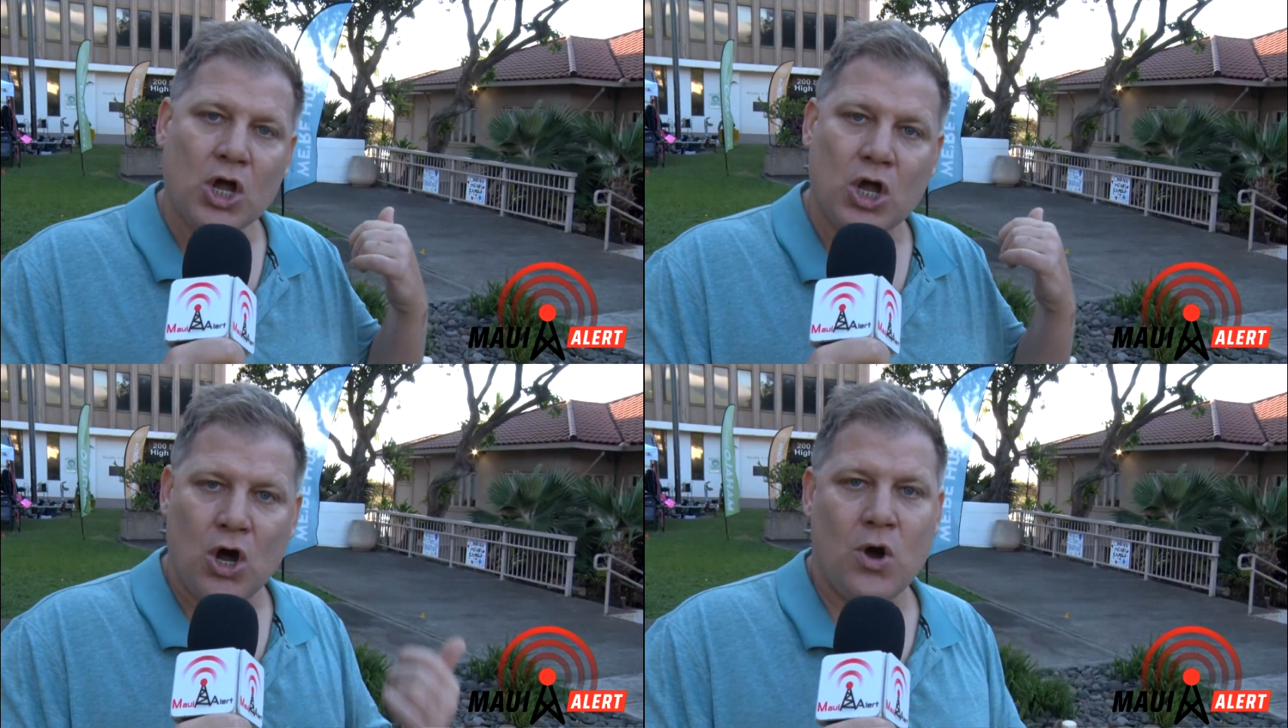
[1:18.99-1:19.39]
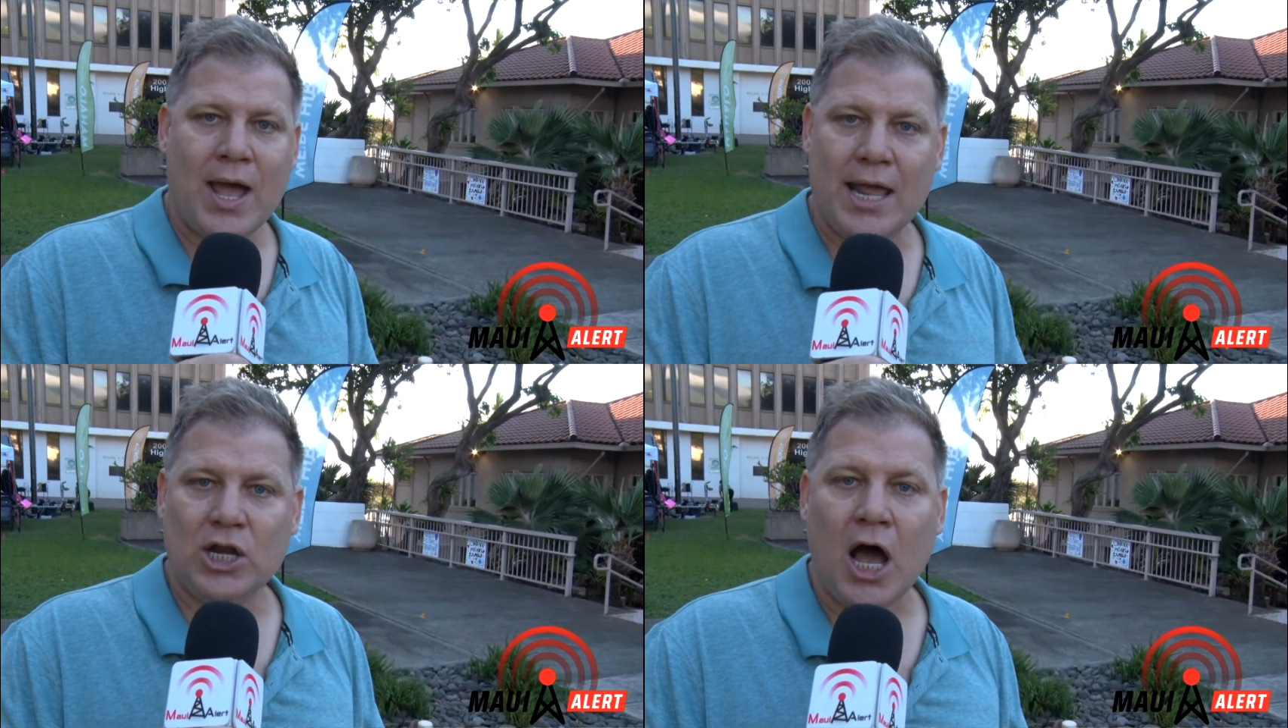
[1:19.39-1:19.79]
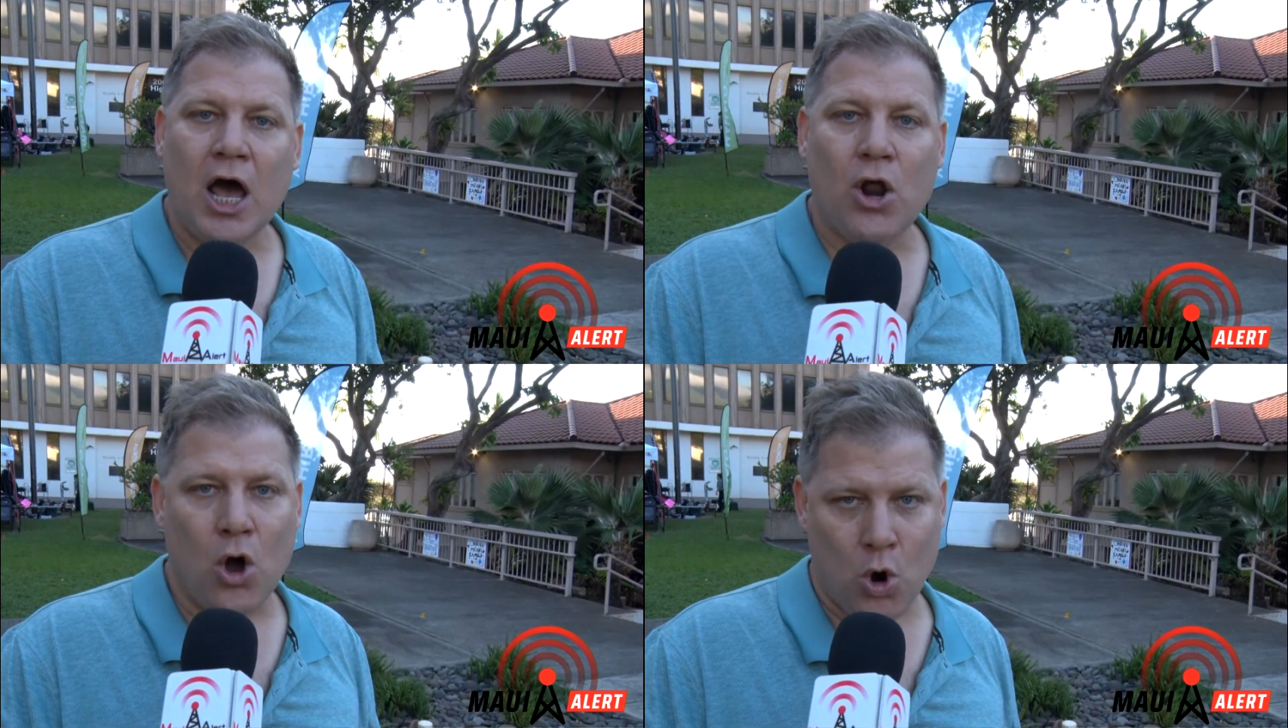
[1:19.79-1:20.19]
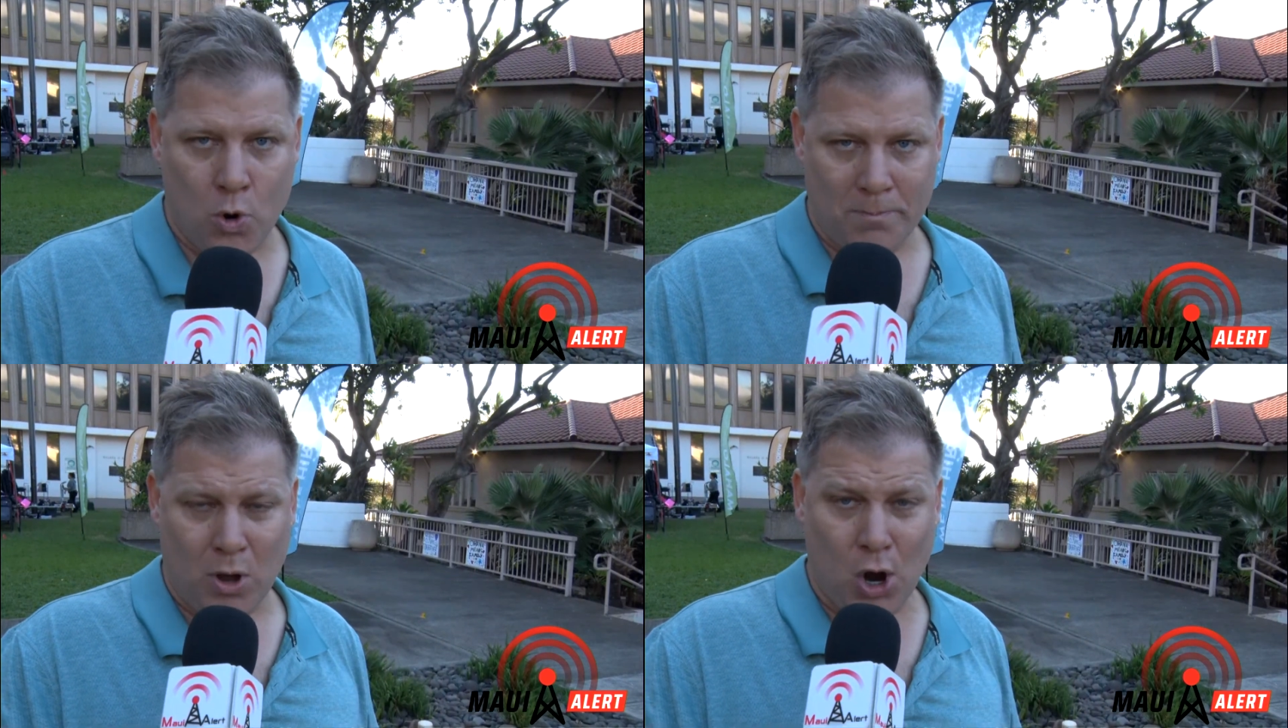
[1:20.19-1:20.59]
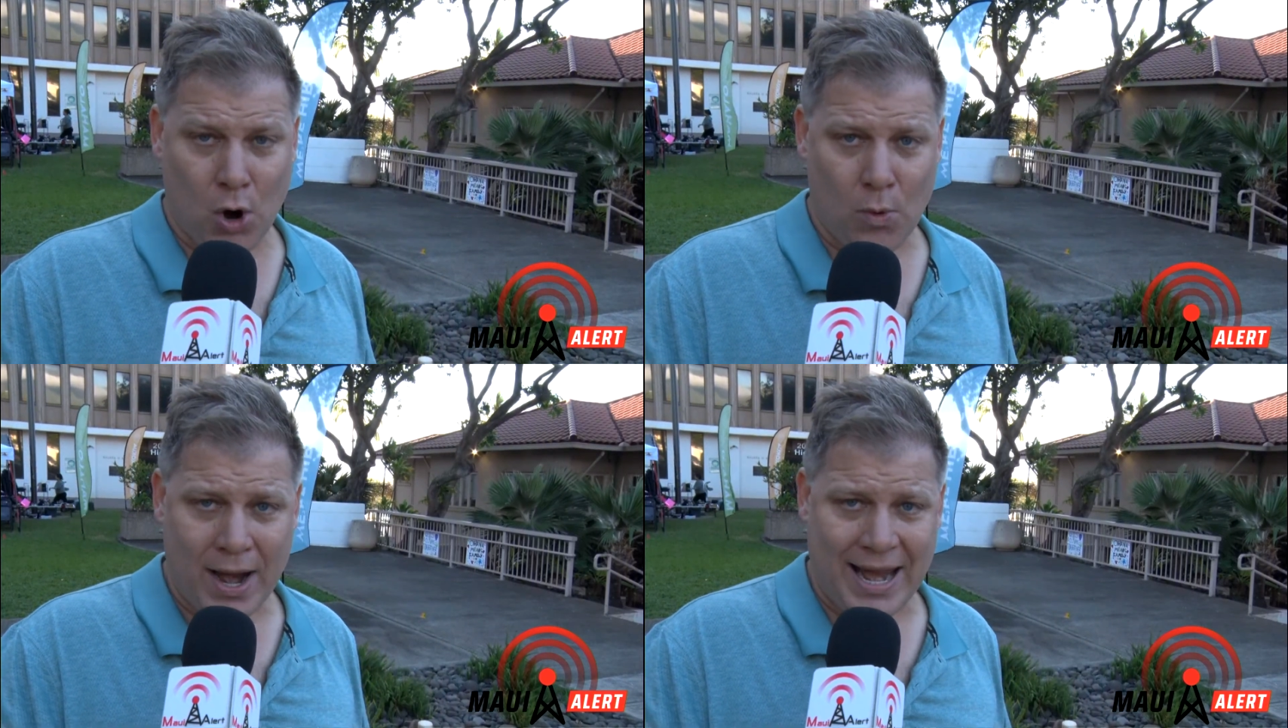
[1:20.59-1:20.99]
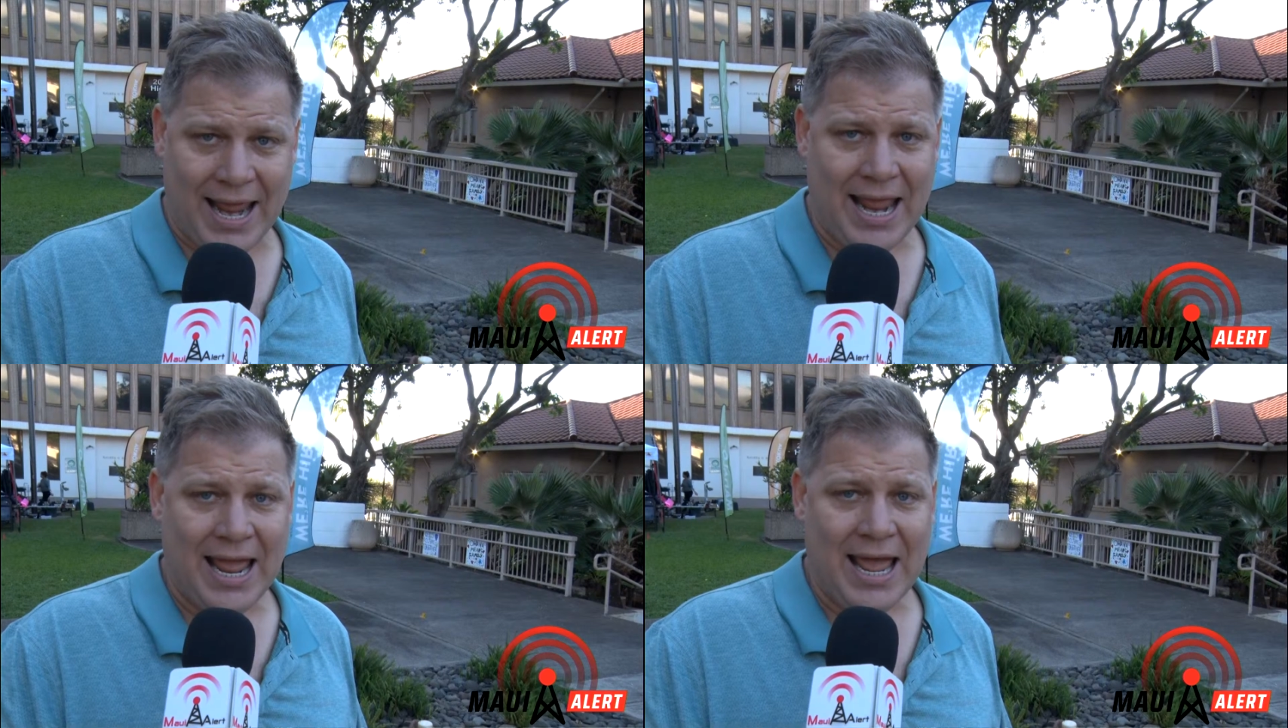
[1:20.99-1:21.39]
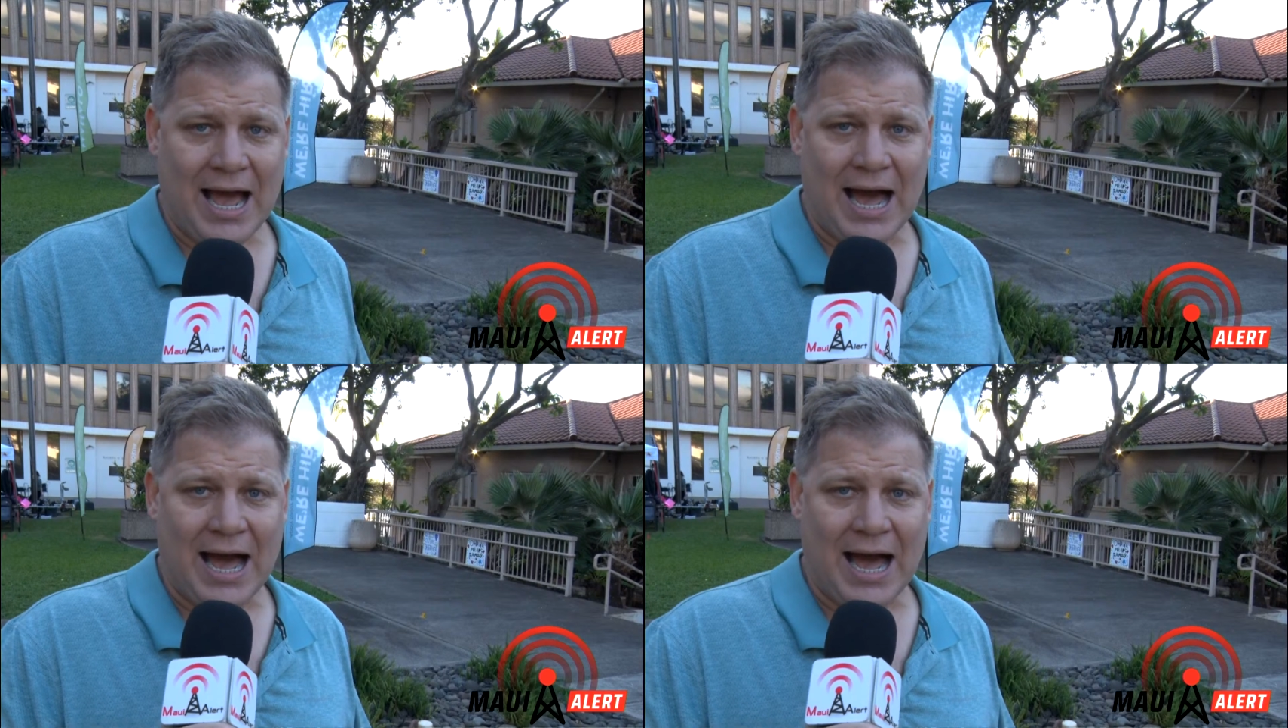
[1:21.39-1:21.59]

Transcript: Coe had gone home already